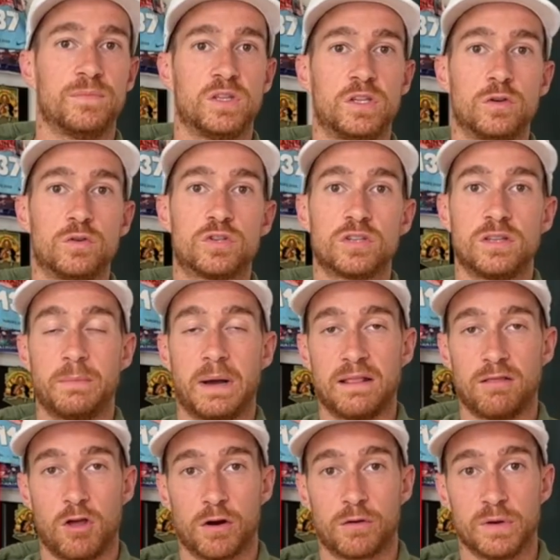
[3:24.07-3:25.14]
Usually my
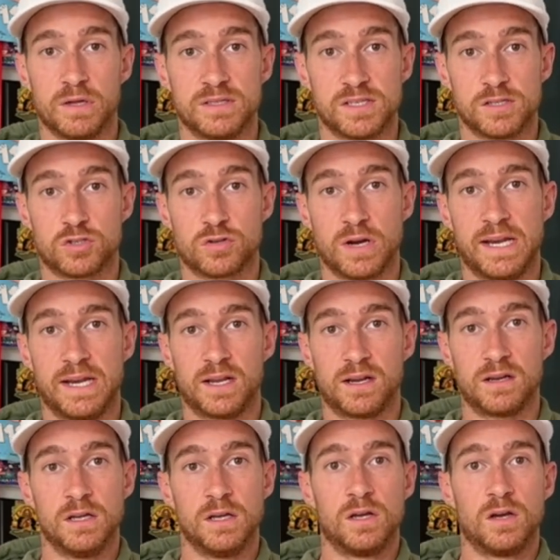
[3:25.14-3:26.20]
long runs in
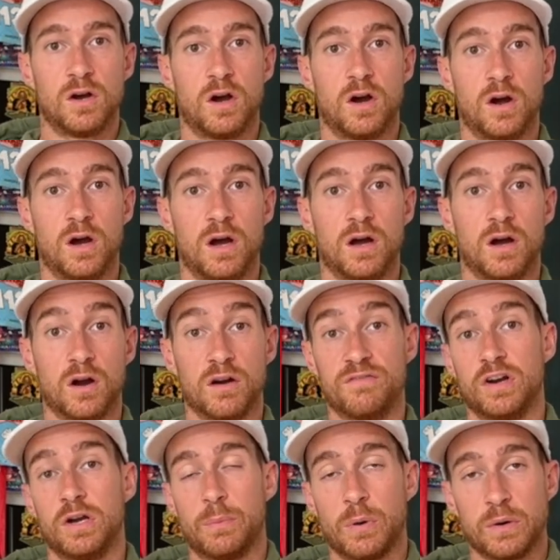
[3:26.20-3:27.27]
training are
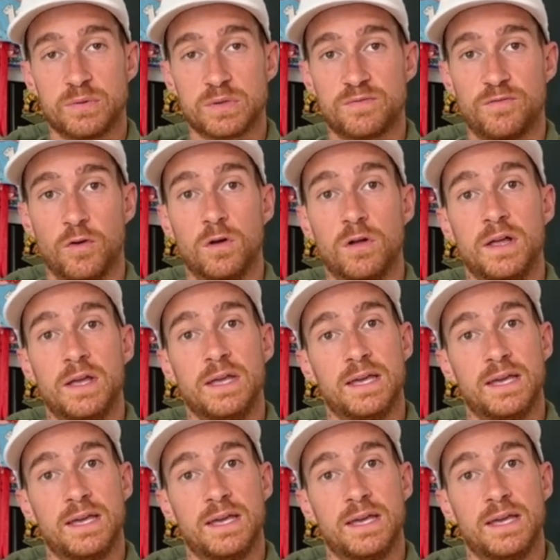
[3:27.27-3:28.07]
very purposeful,